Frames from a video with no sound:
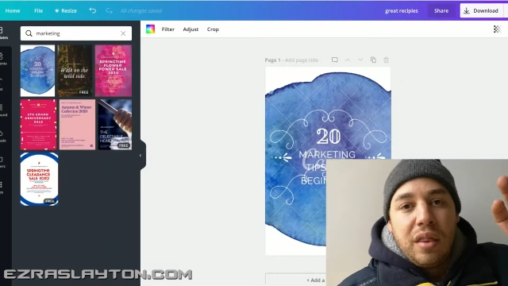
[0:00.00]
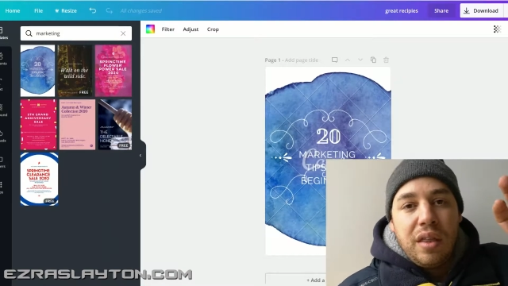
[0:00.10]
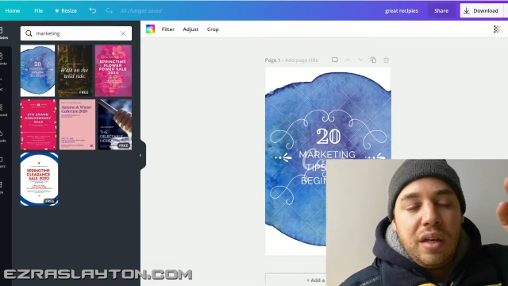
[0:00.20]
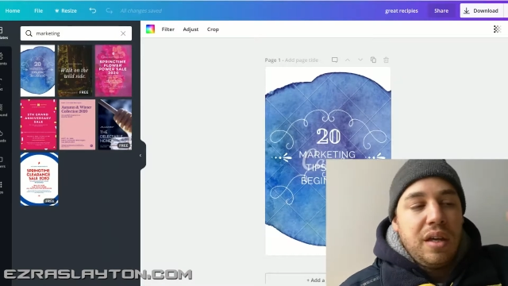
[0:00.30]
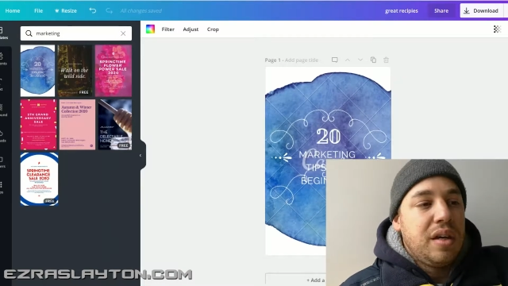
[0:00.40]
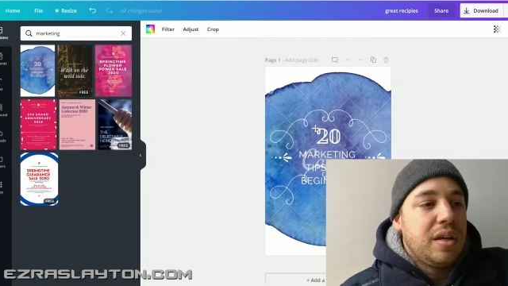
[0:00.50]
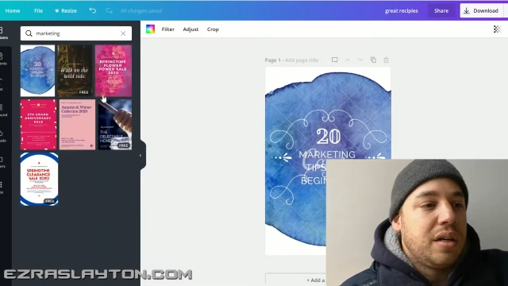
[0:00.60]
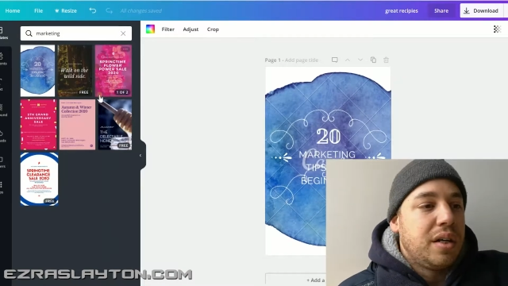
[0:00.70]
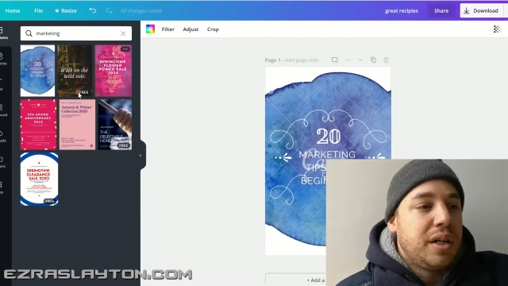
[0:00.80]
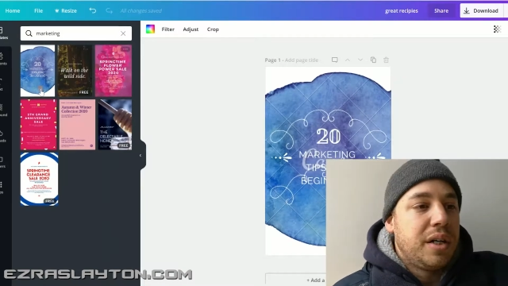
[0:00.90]

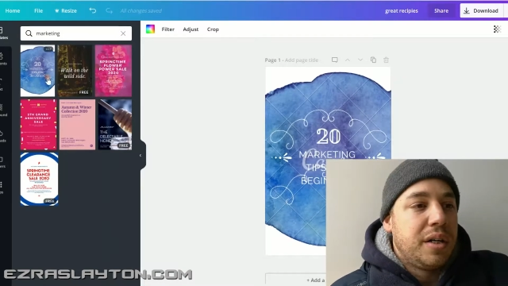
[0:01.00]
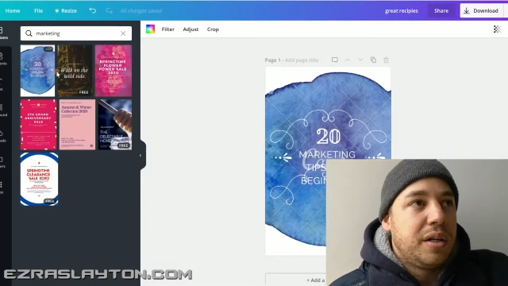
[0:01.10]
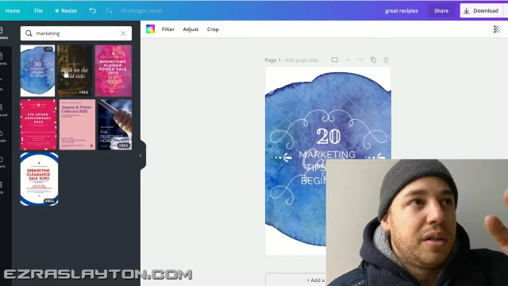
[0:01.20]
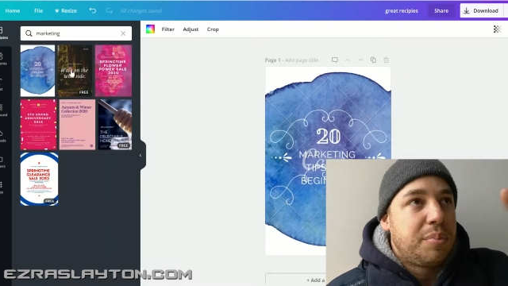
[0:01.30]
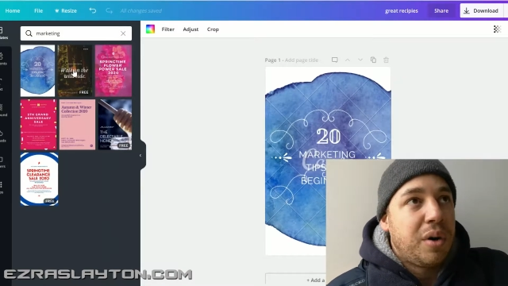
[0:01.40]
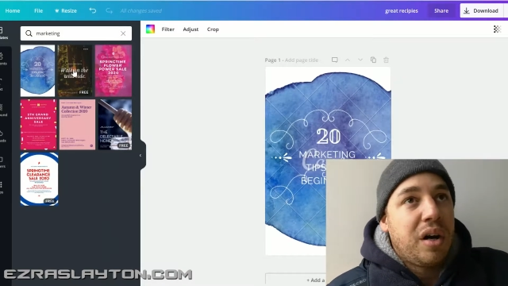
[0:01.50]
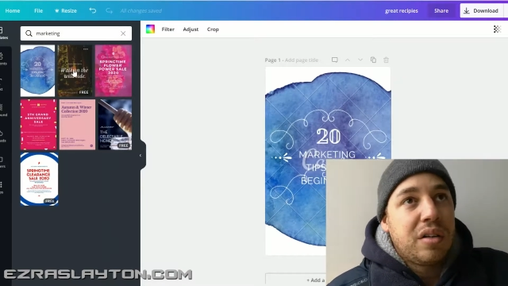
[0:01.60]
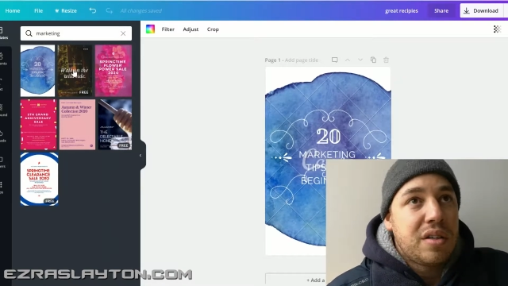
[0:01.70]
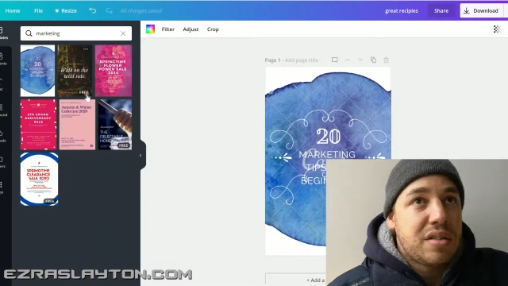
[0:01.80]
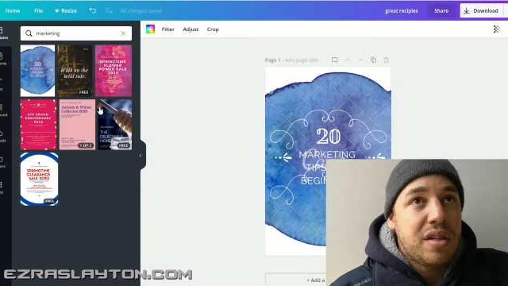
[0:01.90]
the
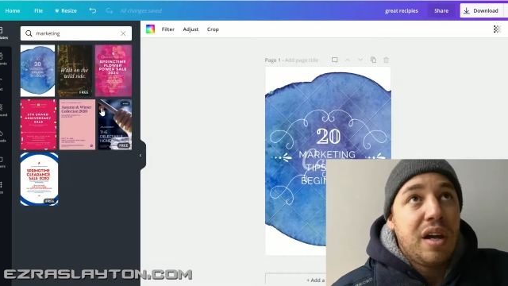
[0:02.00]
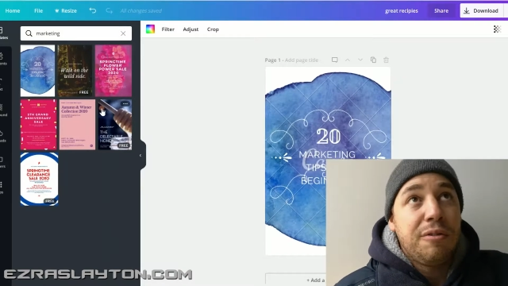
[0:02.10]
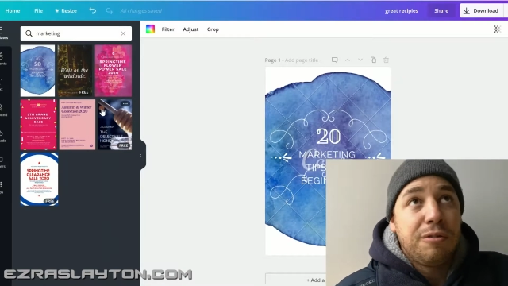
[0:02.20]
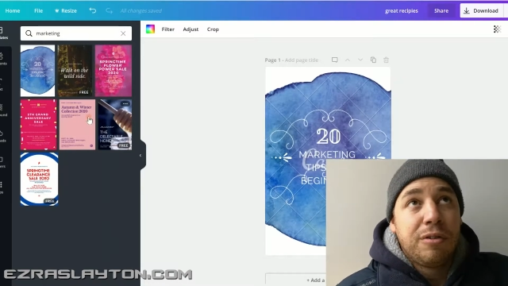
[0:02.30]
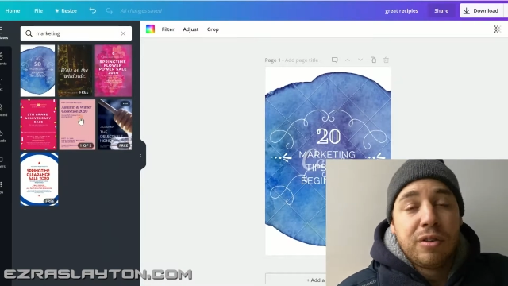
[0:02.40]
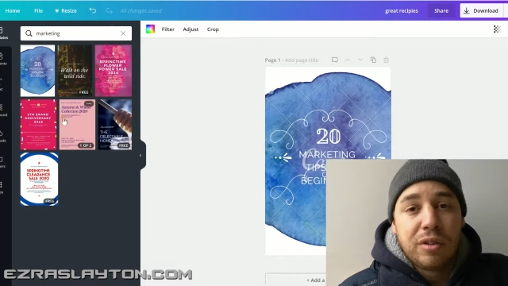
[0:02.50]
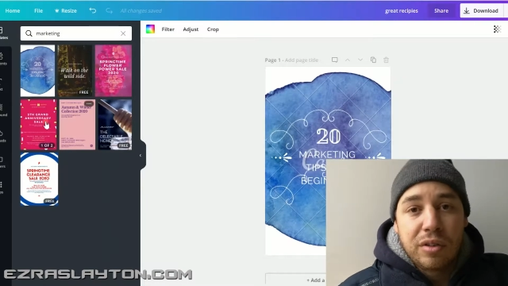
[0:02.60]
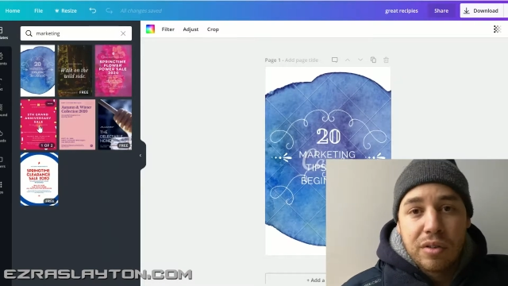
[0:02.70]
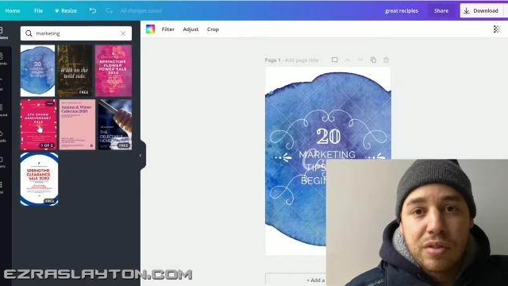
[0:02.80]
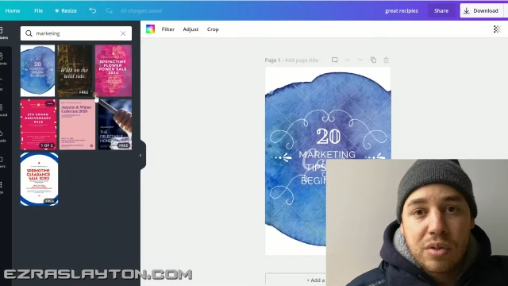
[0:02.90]
product itself.
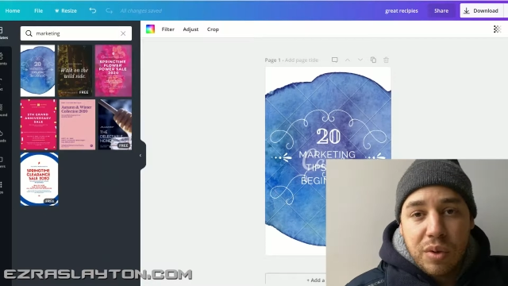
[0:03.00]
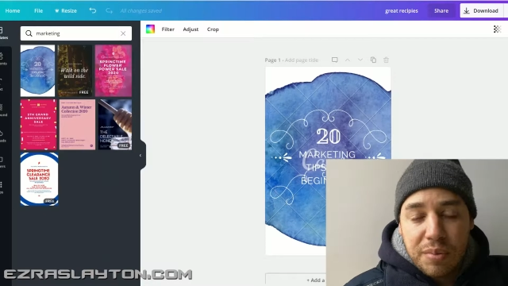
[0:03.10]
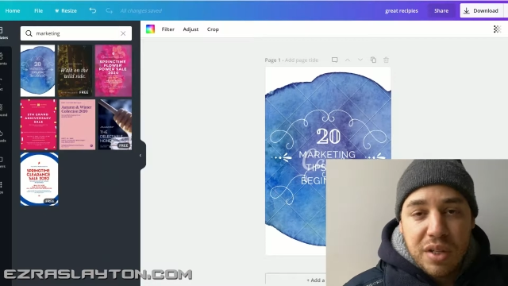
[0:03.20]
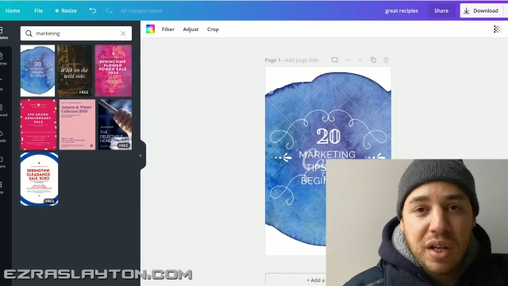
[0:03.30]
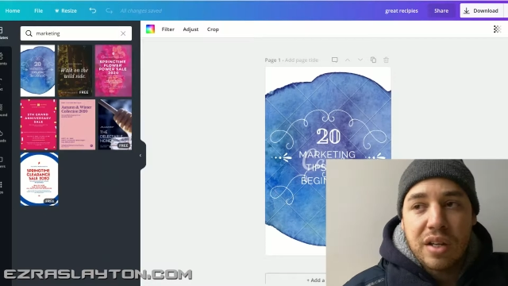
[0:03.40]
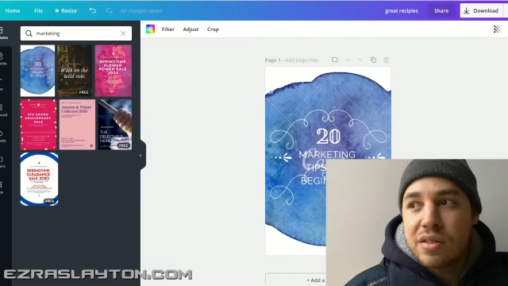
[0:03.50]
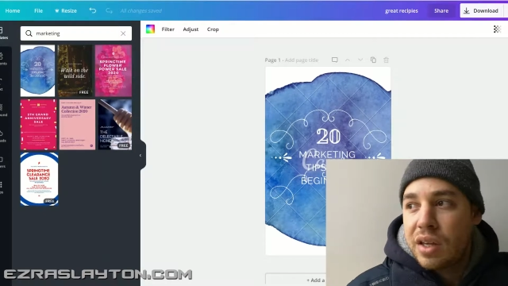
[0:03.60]
So what I'm saying is,